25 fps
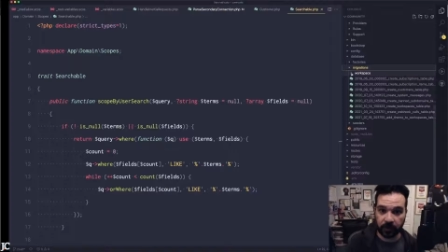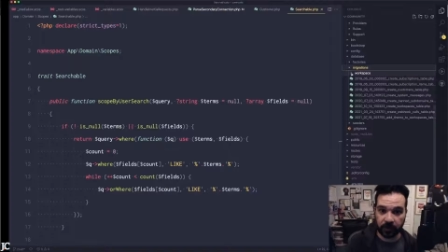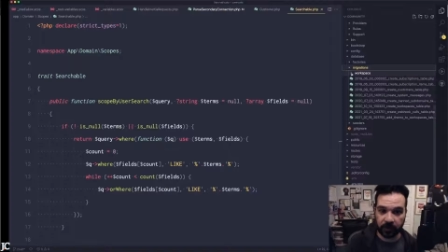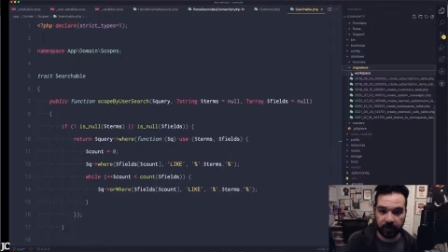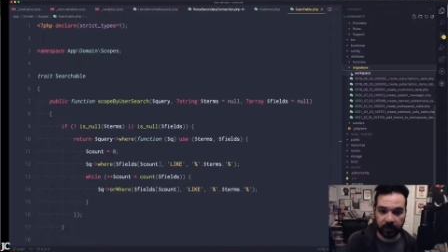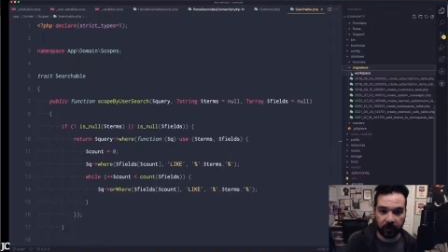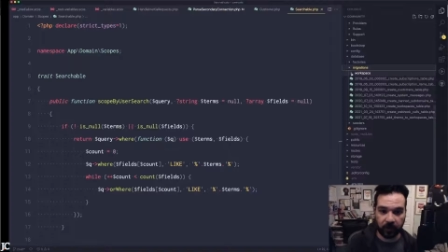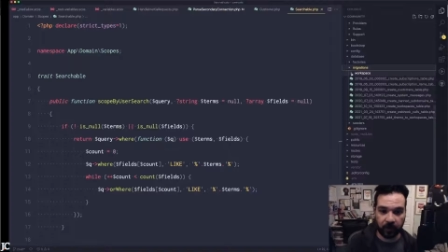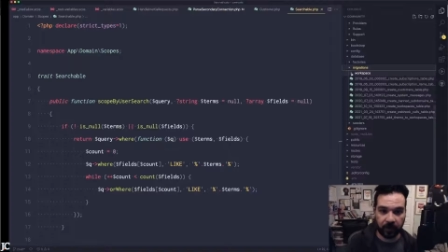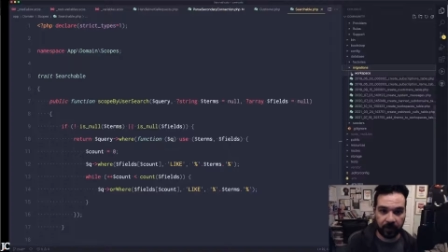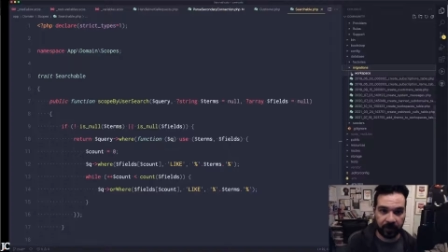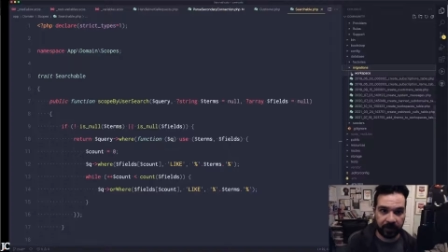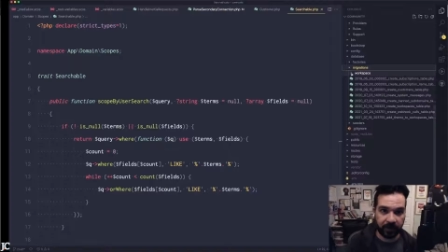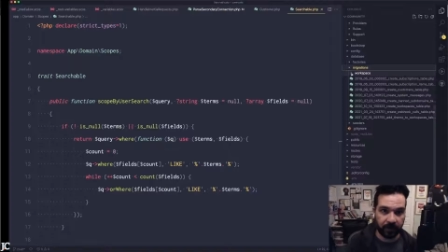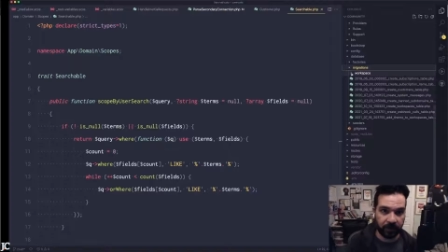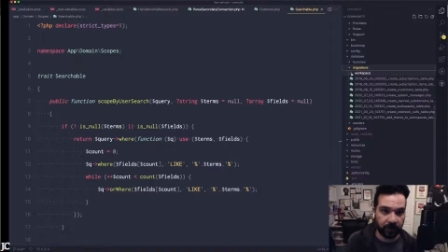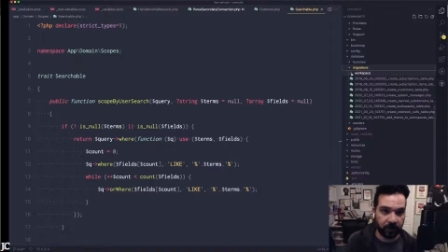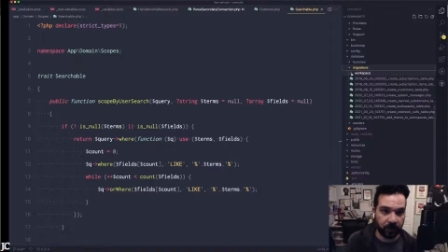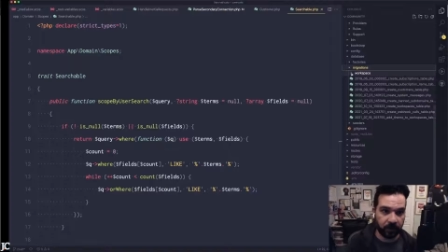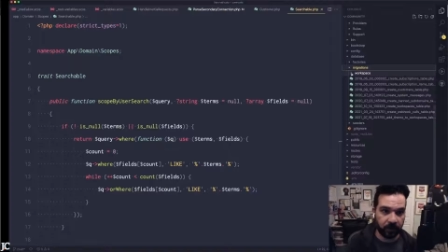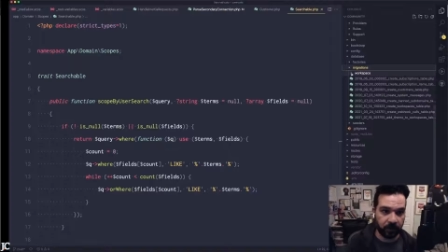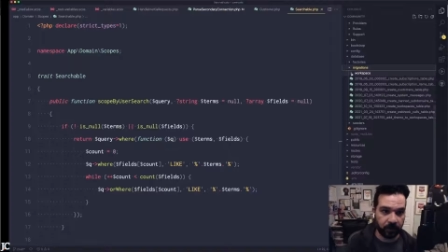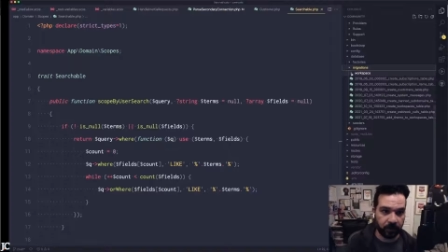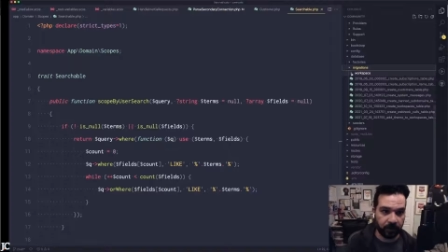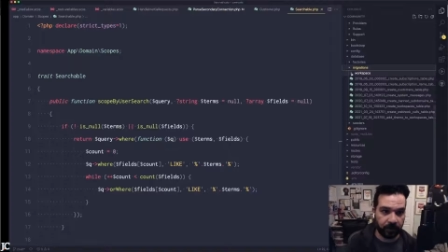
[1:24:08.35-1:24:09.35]
So I want to be able to
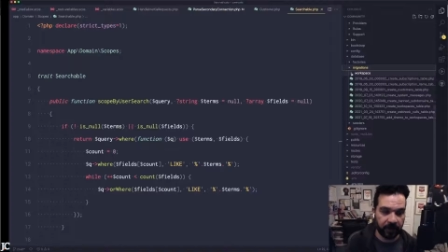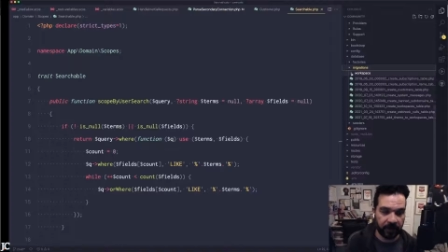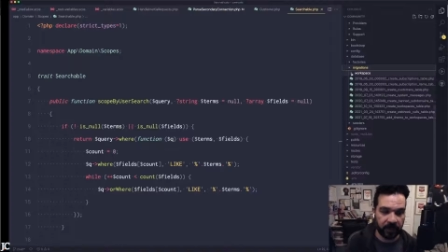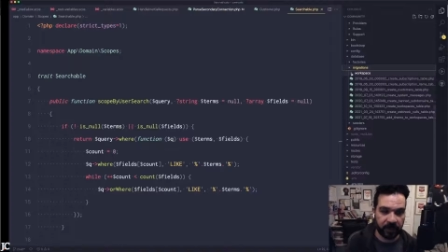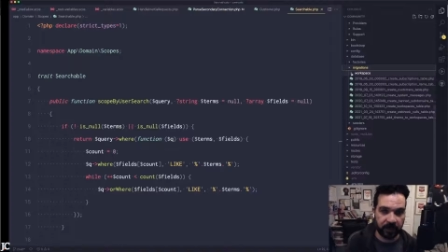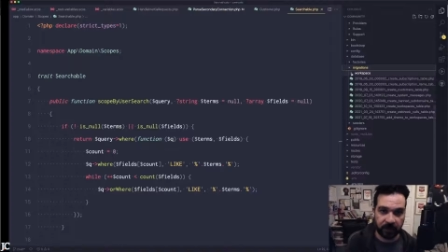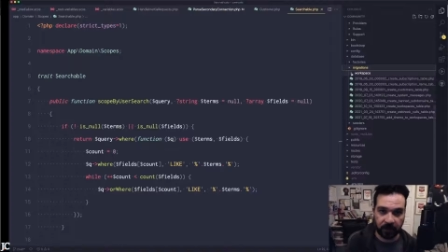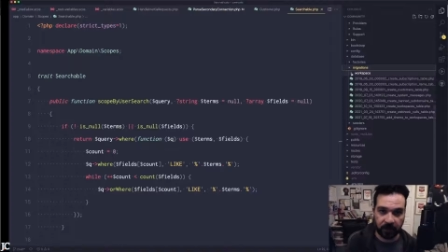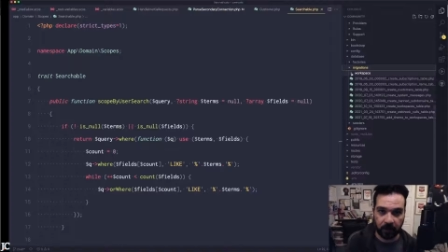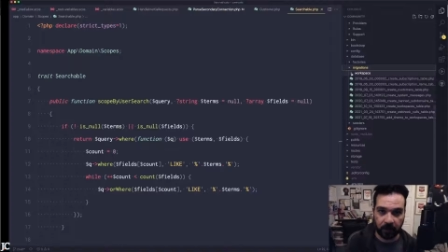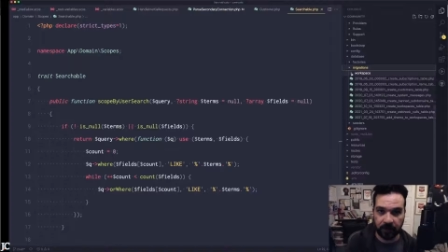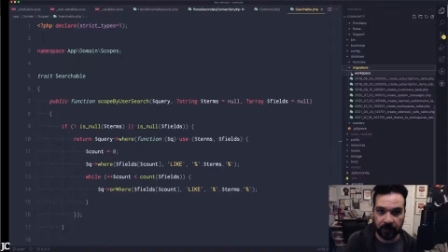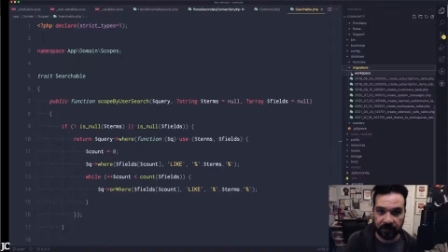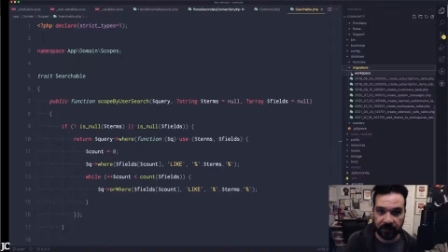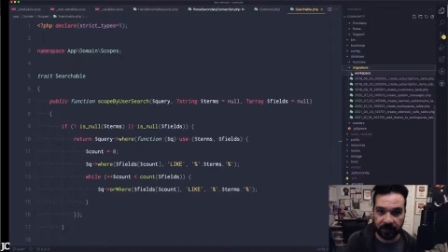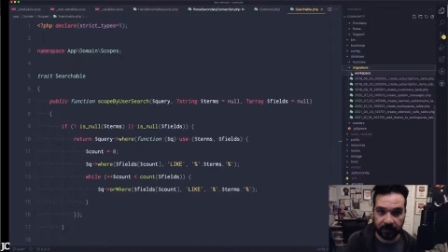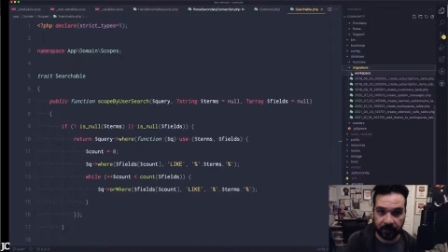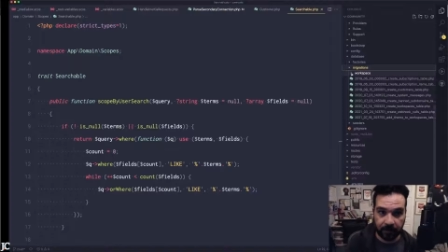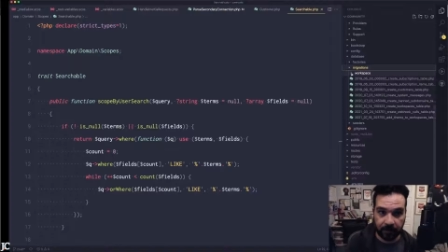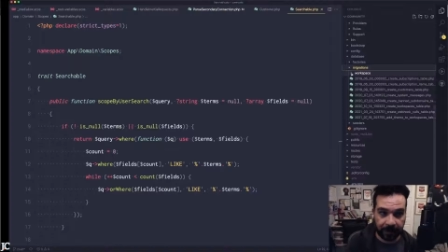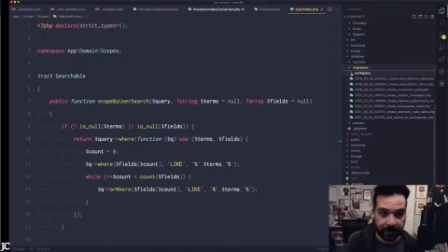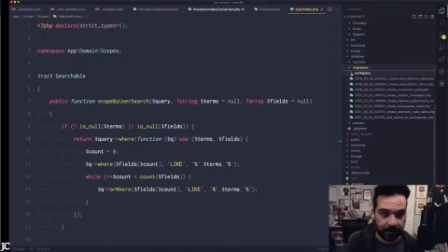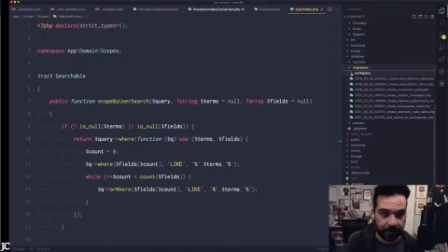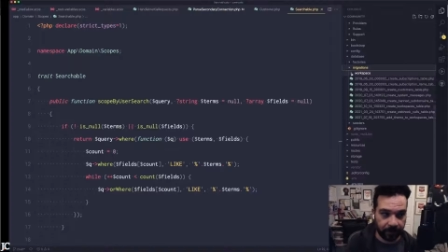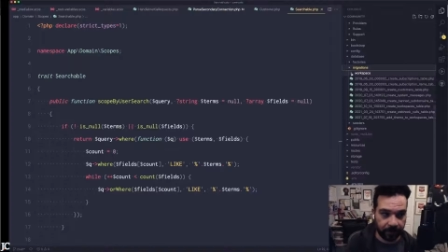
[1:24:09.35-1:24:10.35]
do PHP artisan
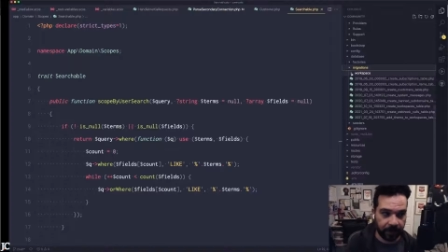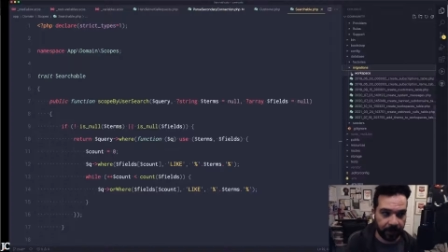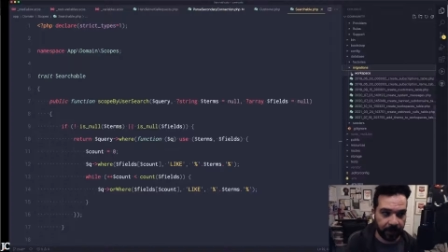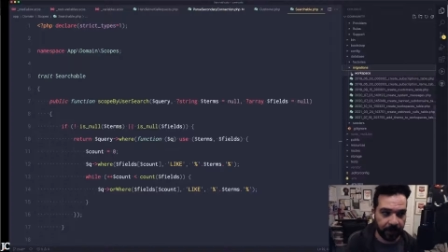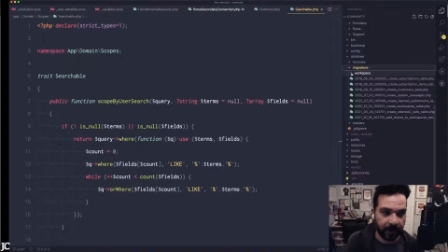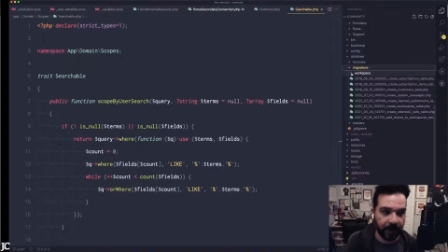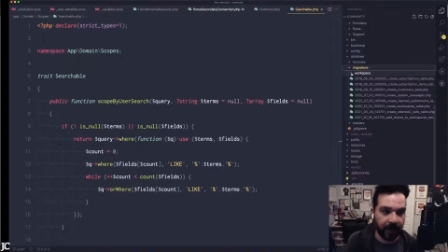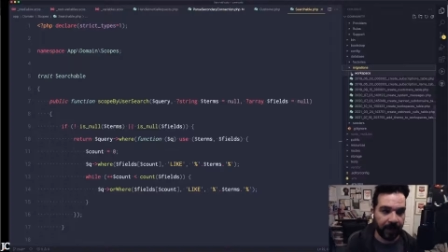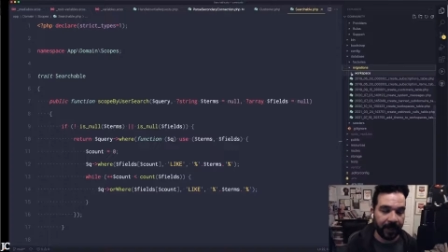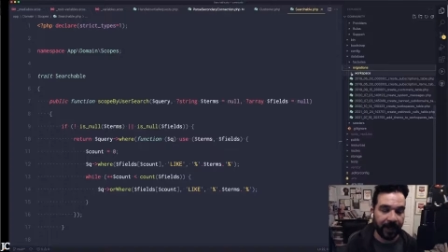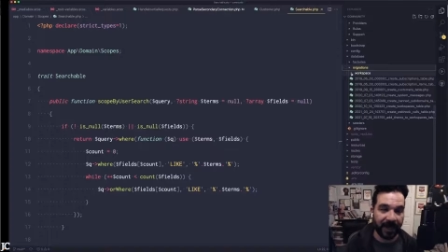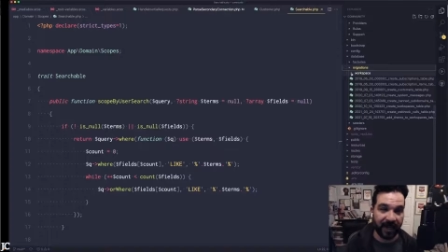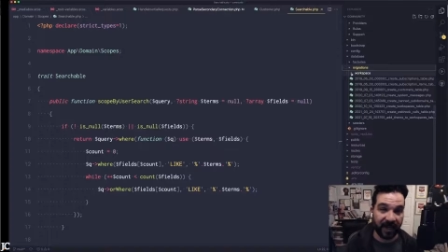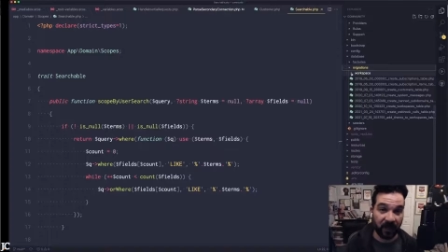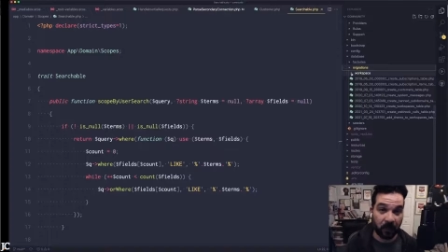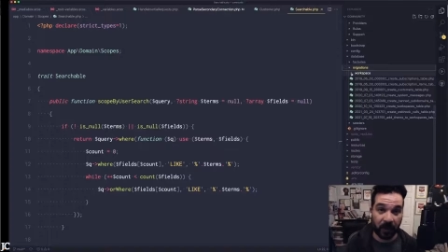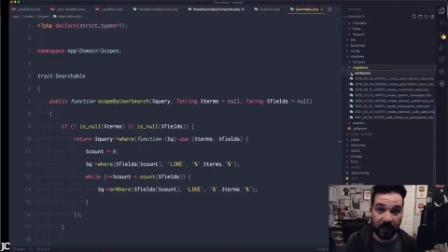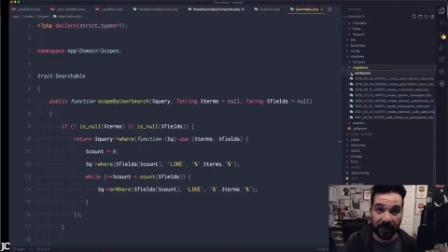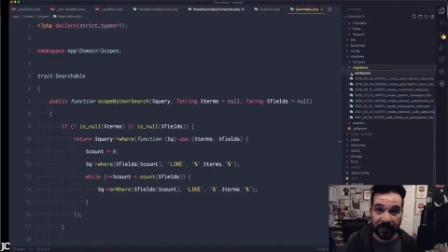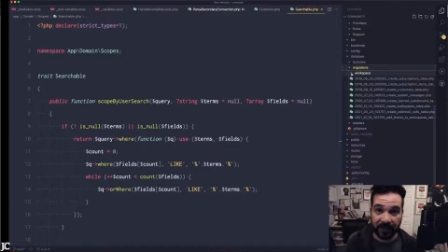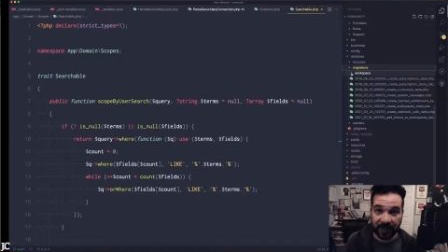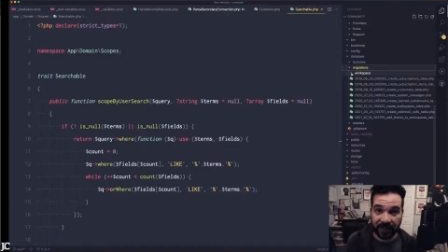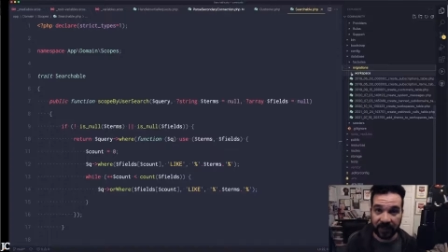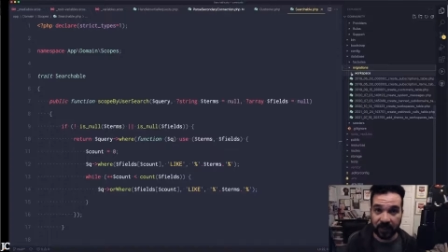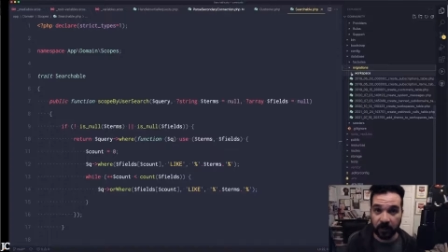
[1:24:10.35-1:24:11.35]
migrate, and I
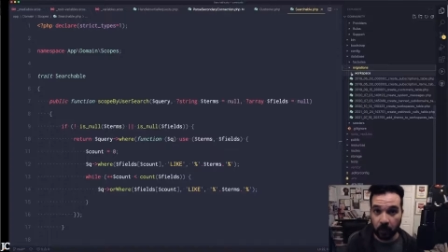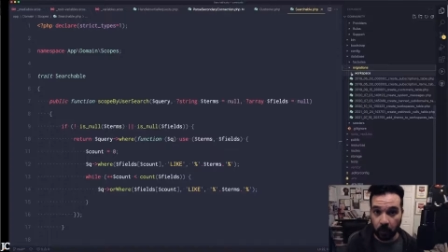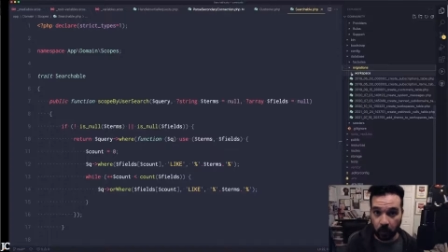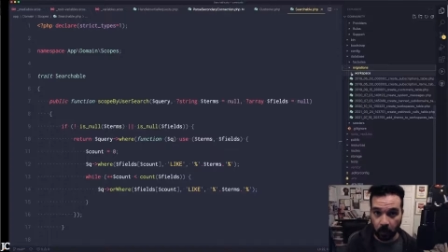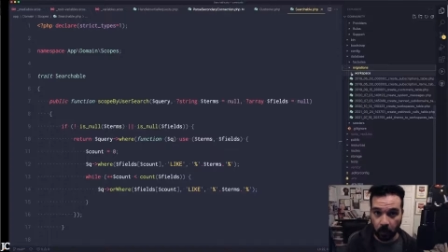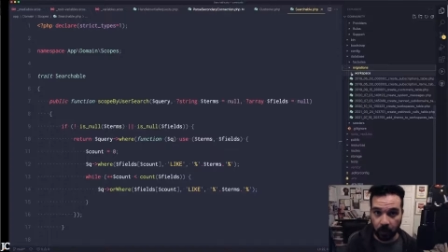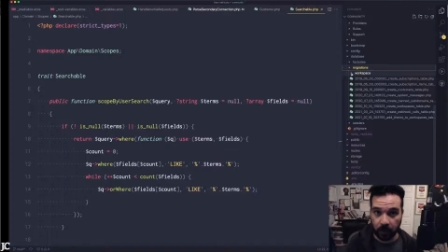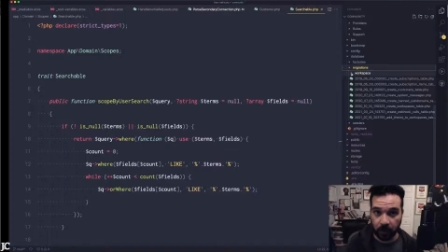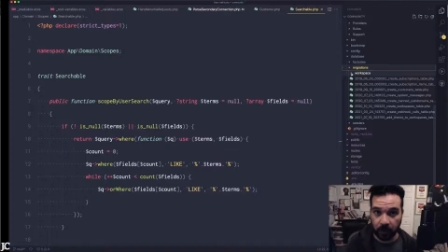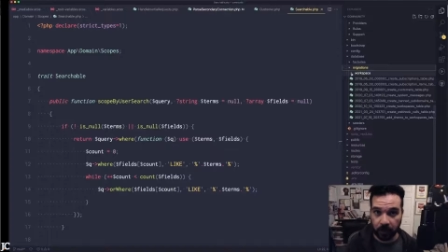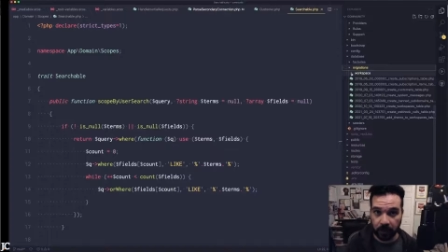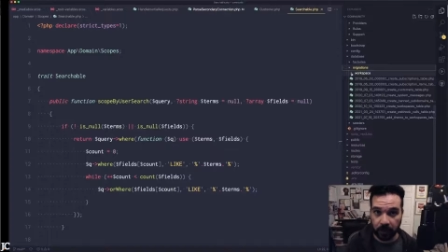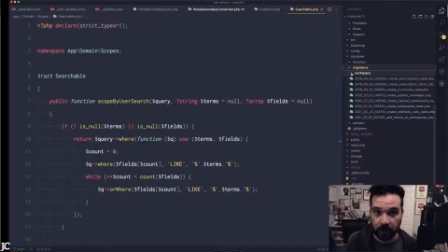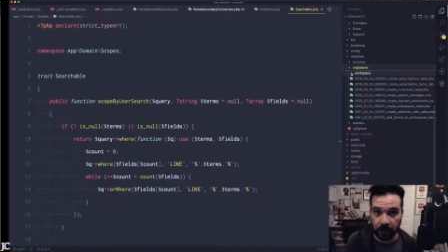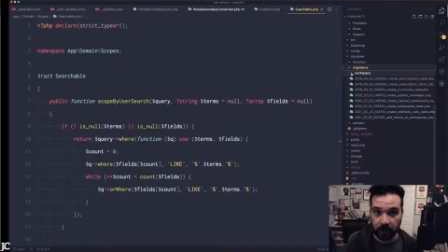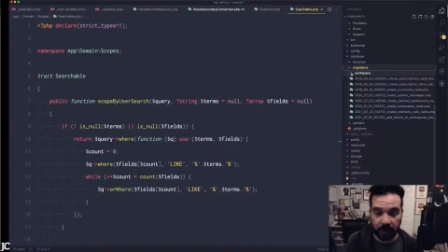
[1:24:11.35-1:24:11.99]
want that to work.